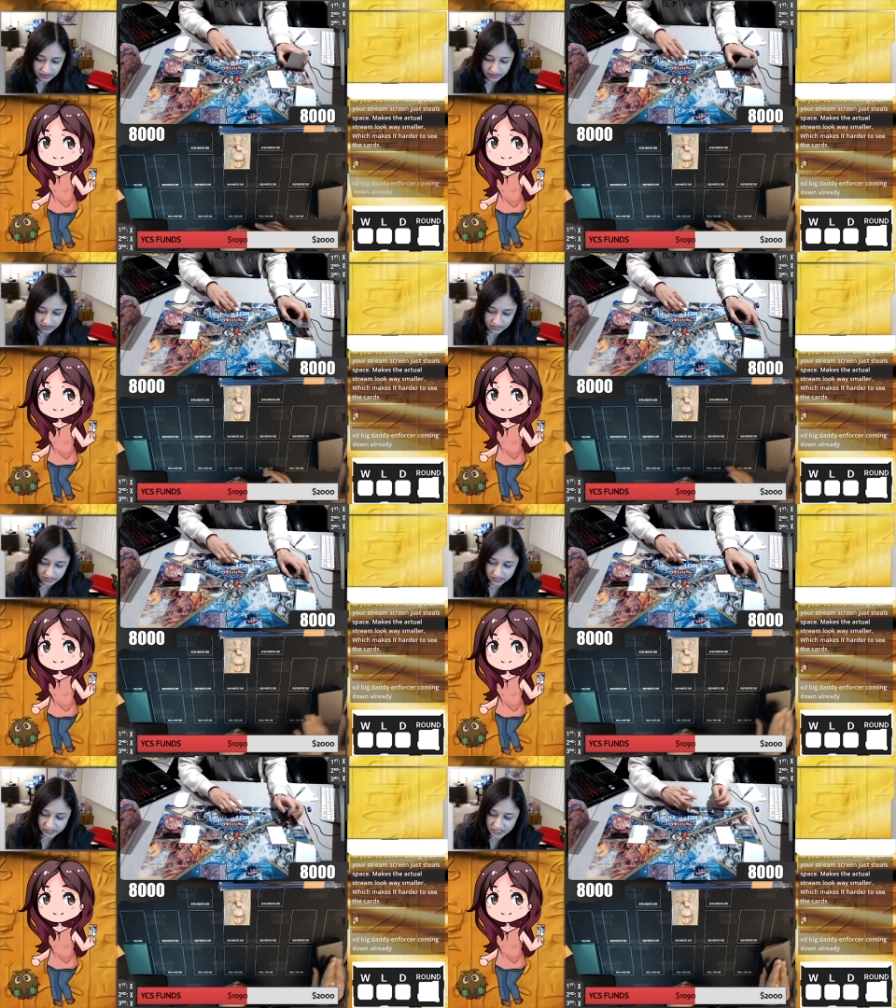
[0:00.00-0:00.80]

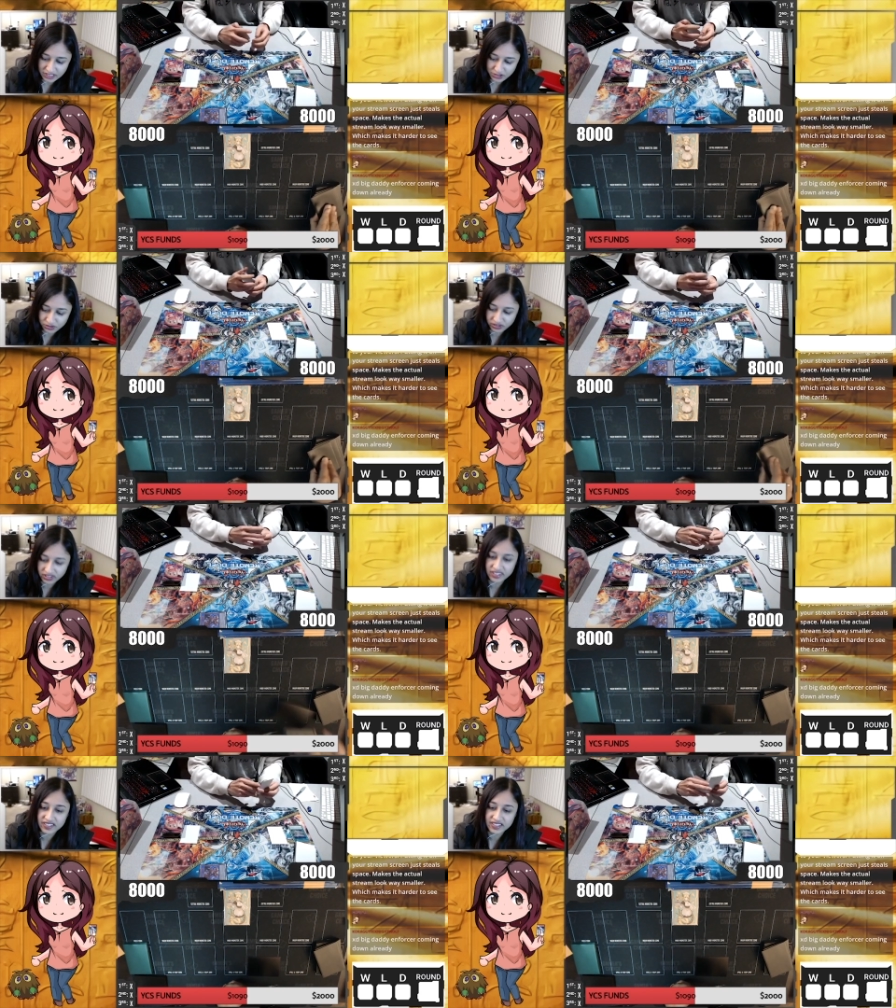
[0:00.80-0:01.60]
I
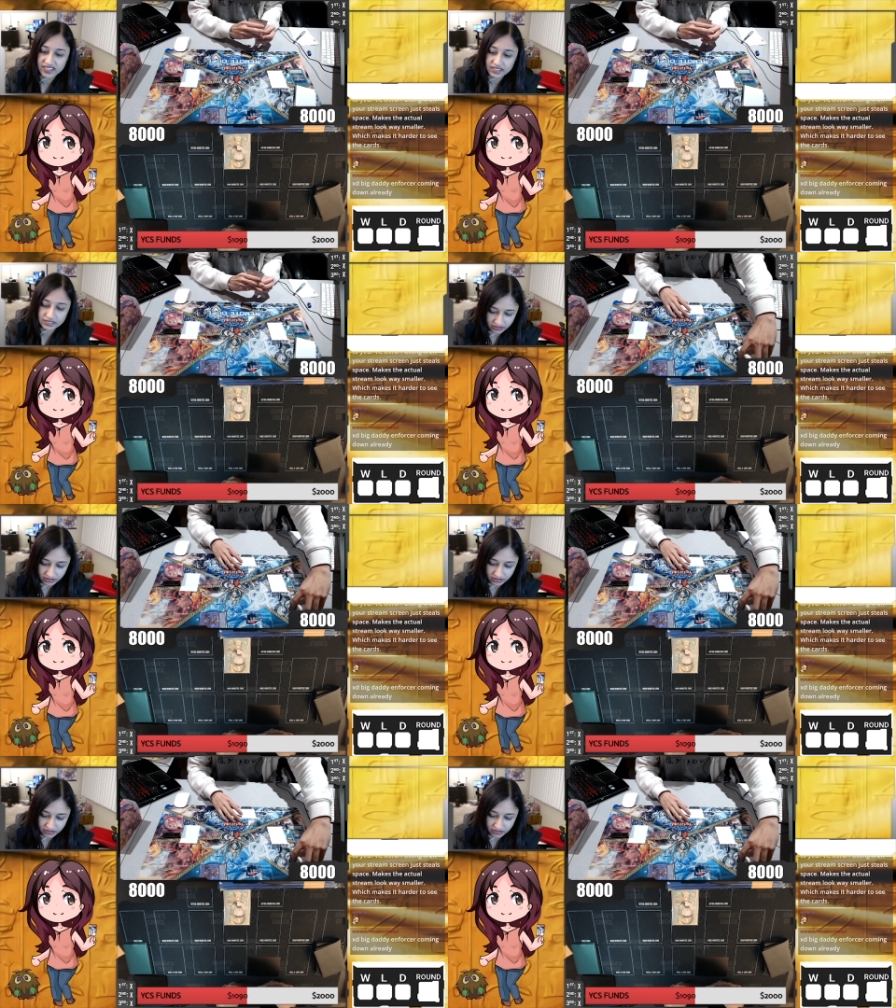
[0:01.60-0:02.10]
draw.